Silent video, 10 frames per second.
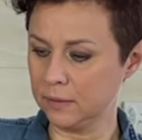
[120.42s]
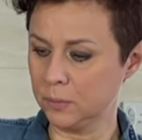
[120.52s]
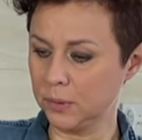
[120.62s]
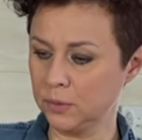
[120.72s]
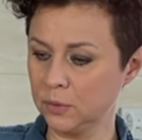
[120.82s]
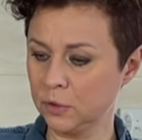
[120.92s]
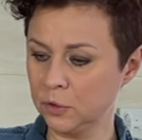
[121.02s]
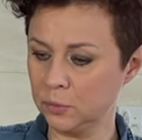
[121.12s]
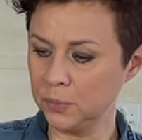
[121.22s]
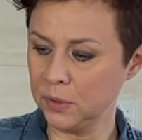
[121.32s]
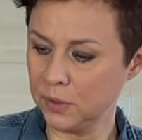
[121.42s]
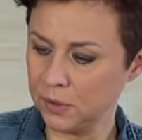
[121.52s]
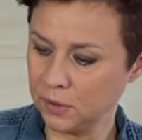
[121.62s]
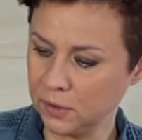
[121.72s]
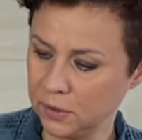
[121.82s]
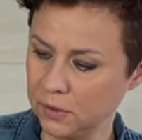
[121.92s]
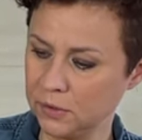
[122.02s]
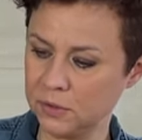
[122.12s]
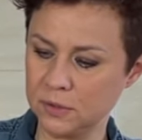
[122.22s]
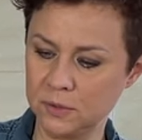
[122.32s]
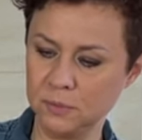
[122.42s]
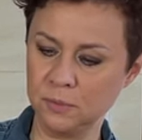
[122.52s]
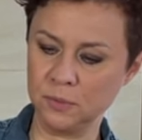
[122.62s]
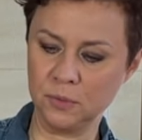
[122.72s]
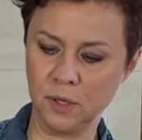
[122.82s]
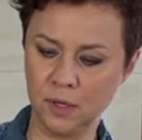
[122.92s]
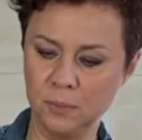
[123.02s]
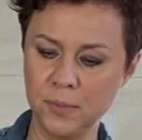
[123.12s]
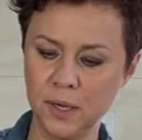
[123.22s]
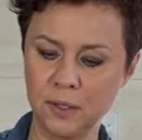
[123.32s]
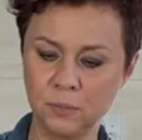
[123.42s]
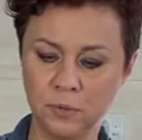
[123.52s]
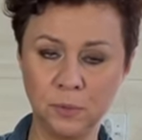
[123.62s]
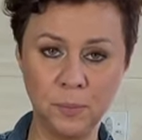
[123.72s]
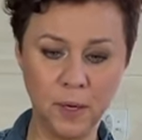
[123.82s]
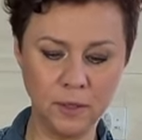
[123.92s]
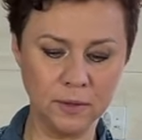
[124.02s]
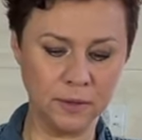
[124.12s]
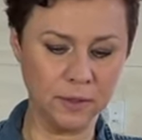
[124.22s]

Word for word: but Krupnik is uh, made with barley,